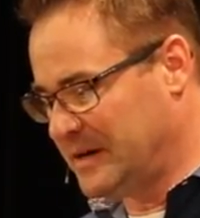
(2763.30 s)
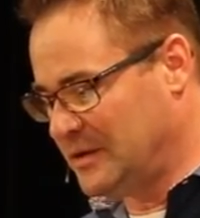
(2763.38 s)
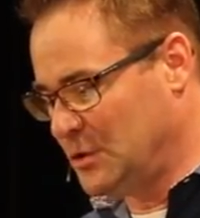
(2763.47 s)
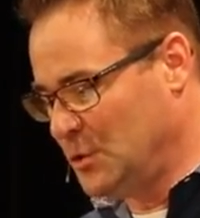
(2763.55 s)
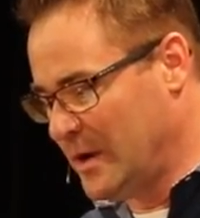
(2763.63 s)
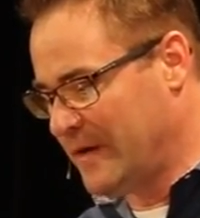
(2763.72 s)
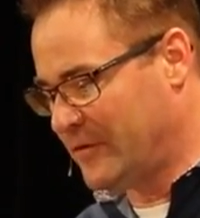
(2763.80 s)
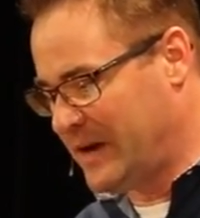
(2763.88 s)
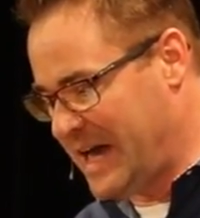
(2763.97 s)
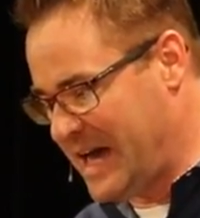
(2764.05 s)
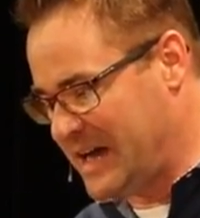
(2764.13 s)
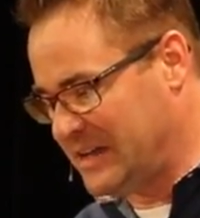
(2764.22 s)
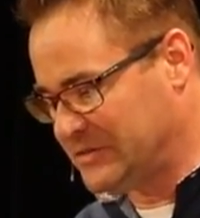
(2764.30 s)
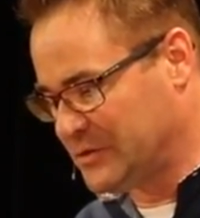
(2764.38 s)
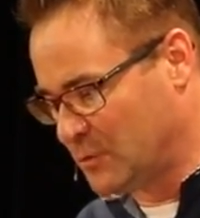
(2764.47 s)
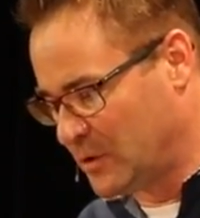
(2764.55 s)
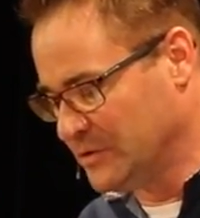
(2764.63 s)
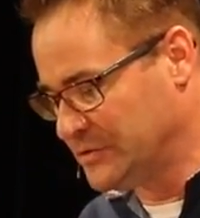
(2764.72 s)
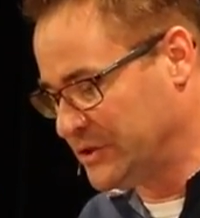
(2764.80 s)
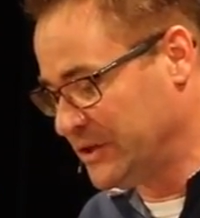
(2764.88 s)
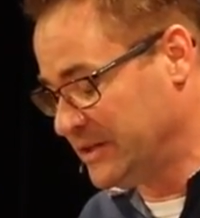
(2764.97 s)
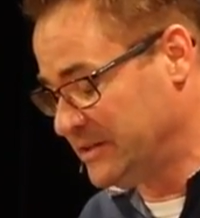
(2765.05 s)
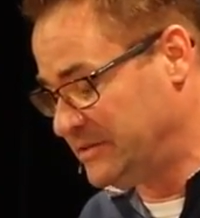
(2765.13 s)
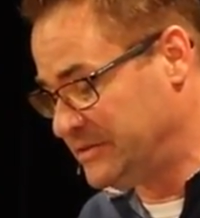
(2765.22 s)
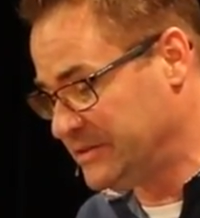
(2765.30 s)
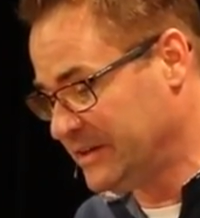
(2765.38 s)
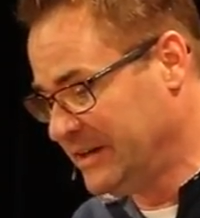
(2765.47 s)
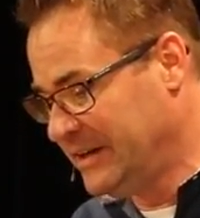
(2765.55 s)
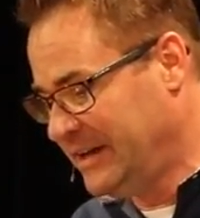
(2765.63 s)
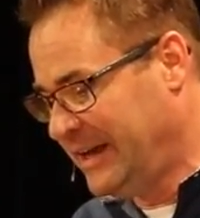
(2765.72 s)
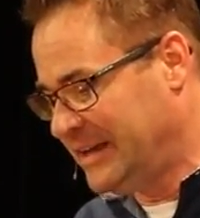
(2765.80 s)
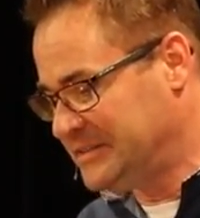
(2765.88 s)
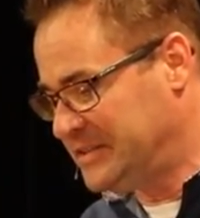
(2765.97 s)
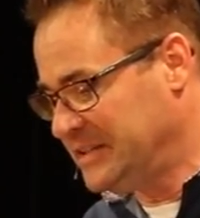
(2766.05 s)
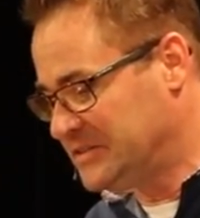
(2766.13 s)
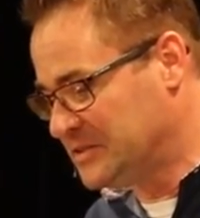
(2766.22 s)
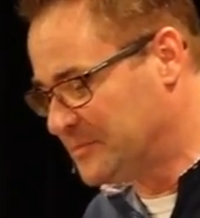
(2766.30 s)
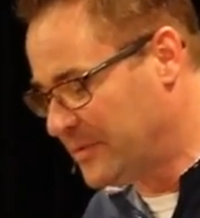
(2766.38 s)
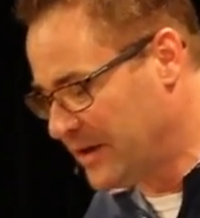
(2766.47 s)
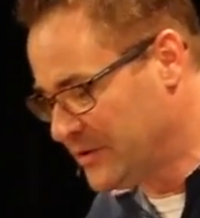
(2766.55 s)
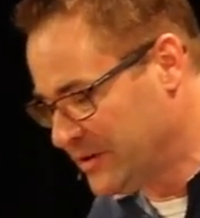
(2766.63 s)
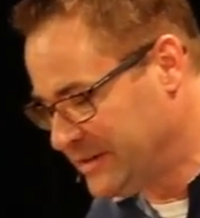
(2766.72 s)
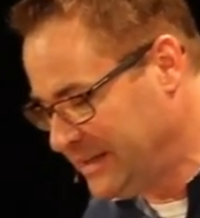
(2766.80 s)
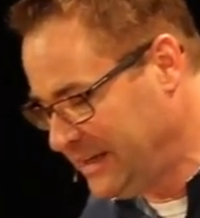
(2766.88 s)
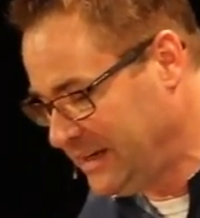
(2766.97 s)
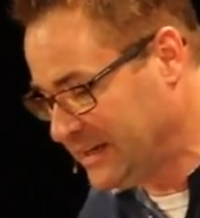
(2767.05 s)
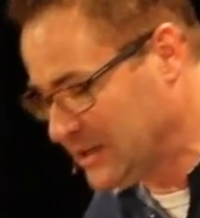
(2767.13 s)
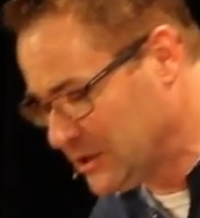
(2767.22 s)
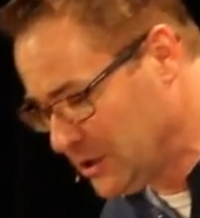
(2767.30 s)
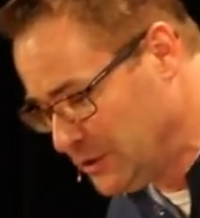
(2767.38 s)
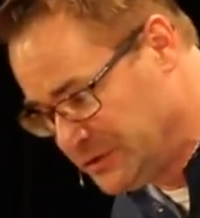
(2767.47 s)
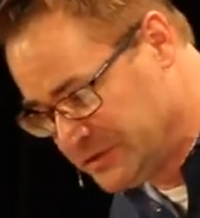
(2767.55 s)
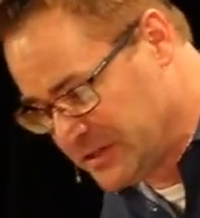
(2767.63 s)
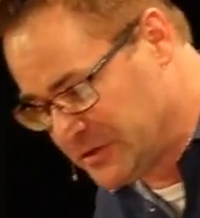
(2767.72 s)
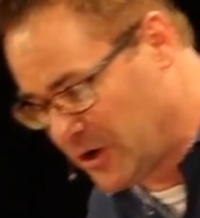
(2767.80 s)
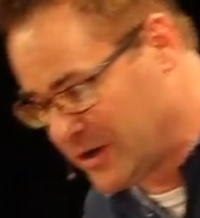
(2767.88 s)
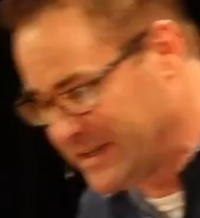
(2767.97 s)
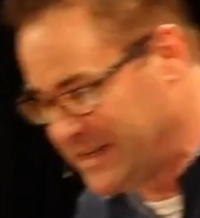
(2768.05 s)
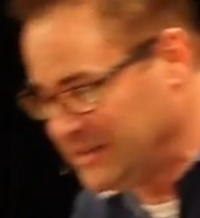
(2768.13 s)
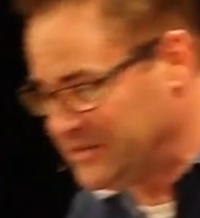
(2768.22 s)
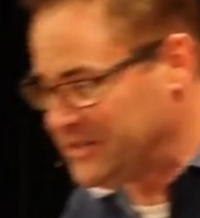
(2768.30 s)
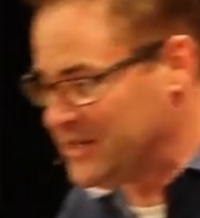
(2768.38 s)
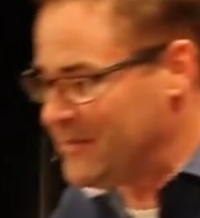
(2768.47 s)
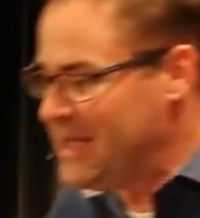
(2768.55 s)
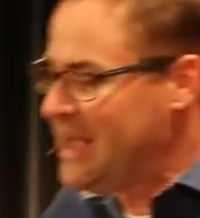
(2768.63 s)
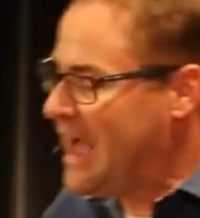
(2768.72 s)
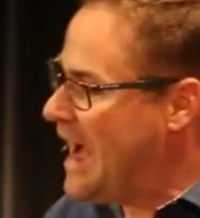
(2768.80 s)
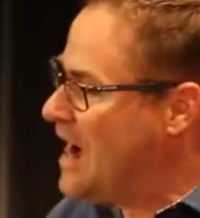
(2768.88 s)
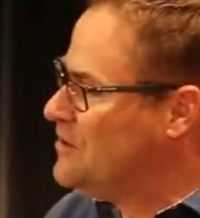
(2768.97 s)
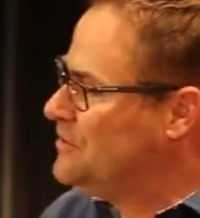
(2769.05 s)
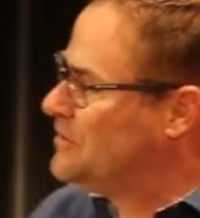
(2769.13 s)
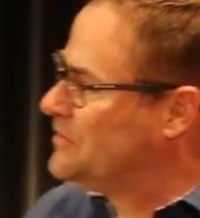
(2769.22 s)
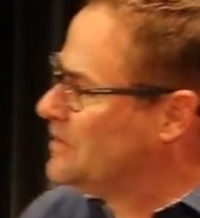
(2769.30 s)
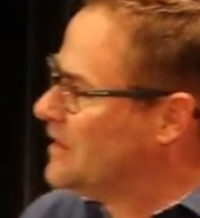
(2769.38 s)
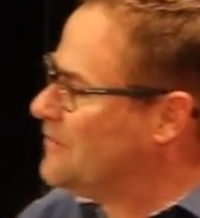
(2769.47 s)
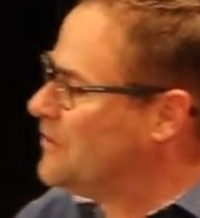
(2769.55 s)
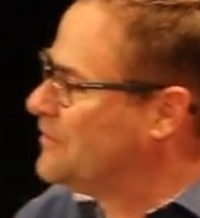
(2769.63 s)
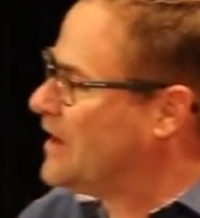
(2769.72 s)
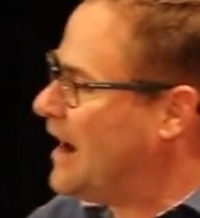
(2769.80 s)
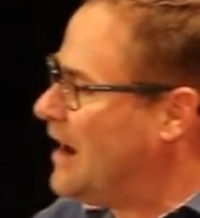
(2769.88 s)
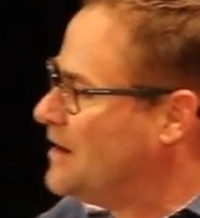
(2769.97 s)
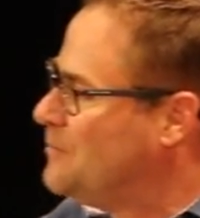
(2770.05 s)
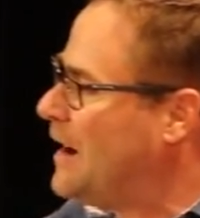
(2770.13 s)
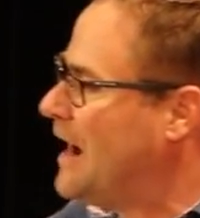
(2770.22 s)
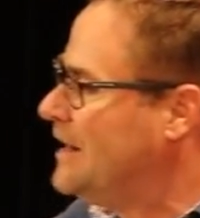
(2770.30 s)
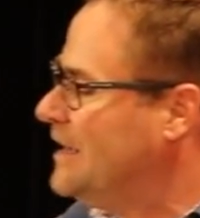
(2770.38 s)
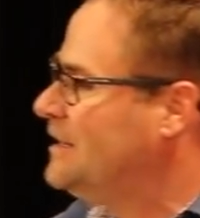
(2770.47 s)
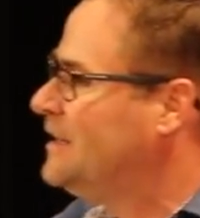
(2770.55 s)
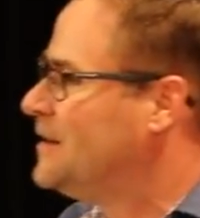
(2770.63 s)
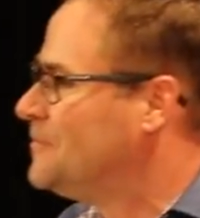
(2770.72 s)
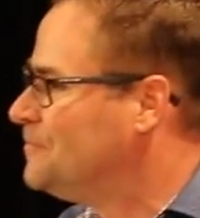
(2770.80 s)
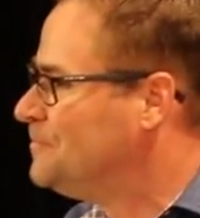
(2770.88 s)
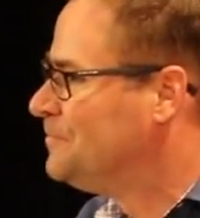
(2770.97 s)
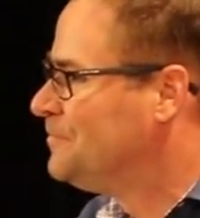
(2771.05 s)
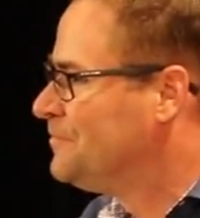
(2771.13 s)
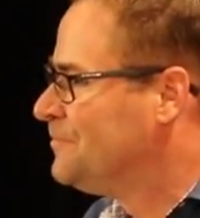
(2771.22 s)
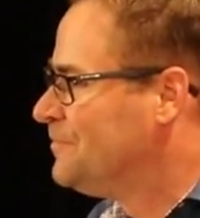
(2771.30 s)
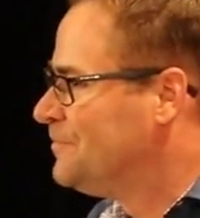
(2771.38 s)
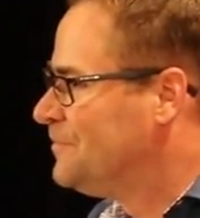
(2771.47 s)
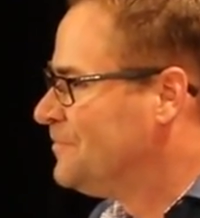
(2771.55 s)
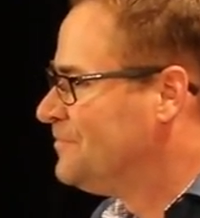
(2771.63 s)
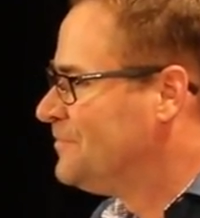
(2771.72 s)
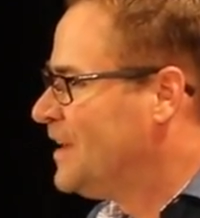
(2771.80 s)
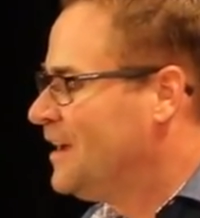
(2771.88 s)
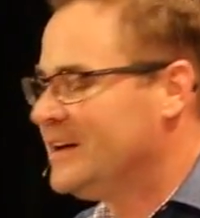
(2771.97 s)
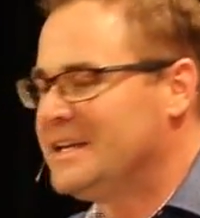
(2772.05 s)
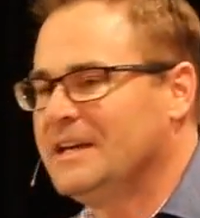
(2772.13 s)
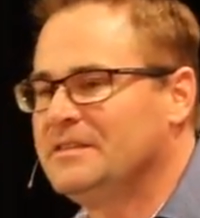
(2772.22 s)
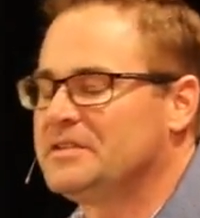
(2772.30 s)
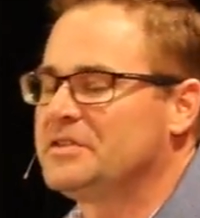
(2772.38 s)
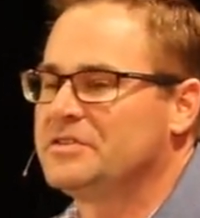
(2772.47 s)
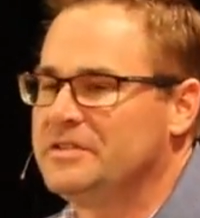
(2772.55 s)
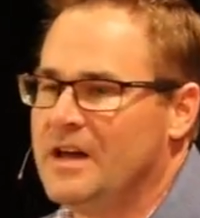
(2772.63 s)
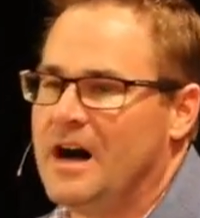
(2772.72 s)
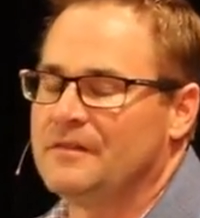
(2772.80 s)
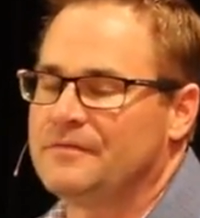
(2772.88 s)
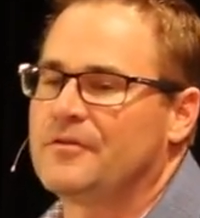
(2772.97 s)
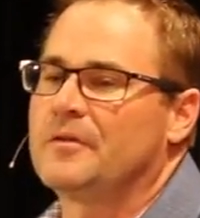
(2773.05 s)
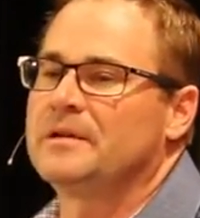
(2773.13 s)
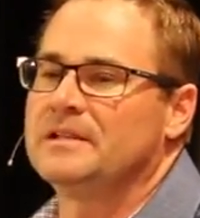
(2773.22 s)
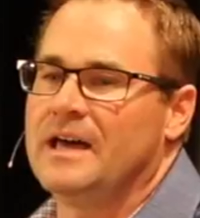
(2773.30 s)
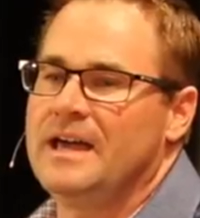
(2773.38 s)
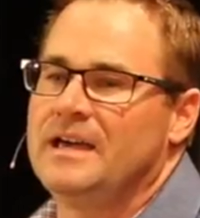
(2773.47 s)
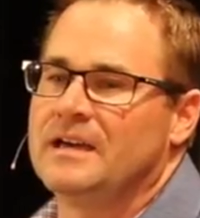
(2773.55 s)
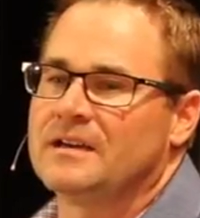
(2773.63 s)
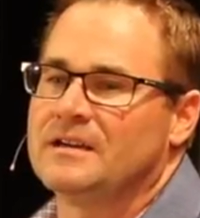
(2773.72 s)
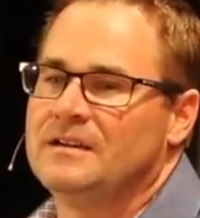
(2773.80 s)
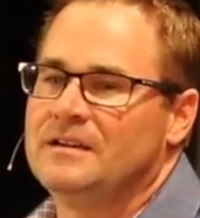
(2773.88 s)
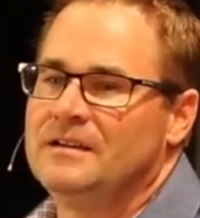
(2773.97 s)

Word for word: but whoever has the world's goods and sees his brother in need and closes his heart against him, how does the love of God abide in him? Again, this is not formulaic.